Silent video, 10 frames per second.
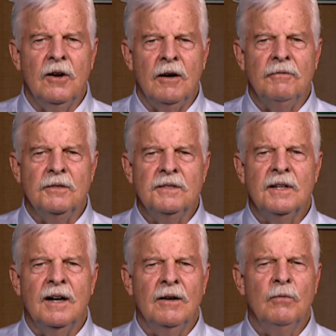office,
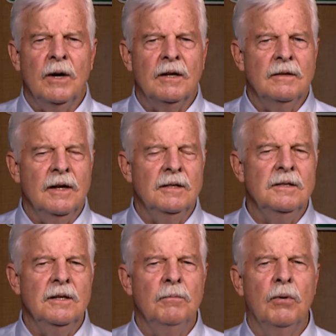I recognized
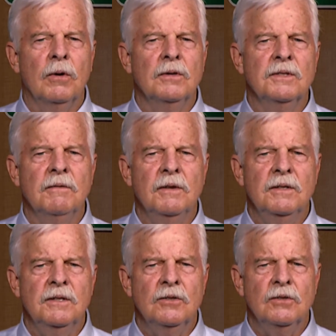the importance of
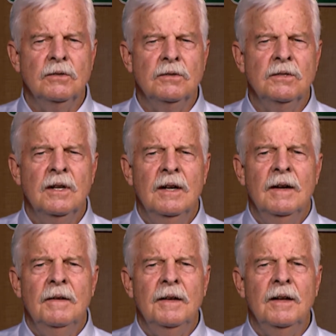these issues
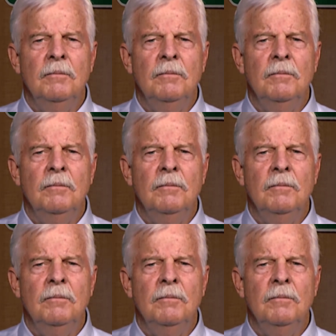and